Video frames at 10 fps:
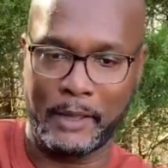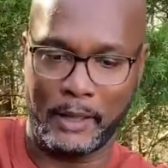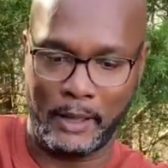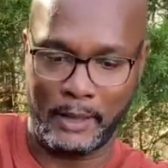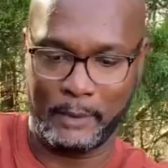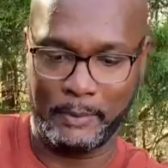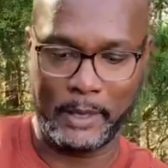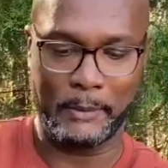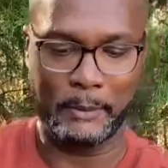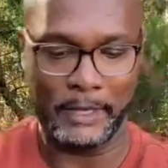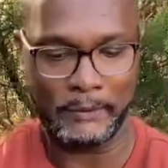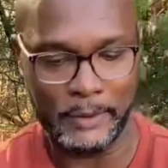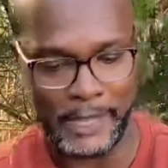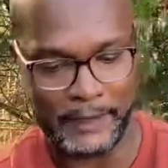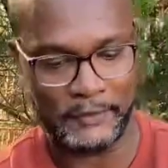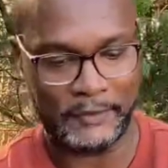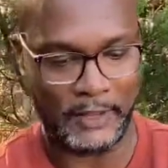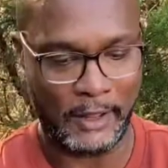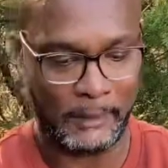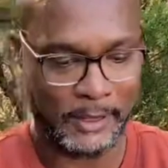but we have some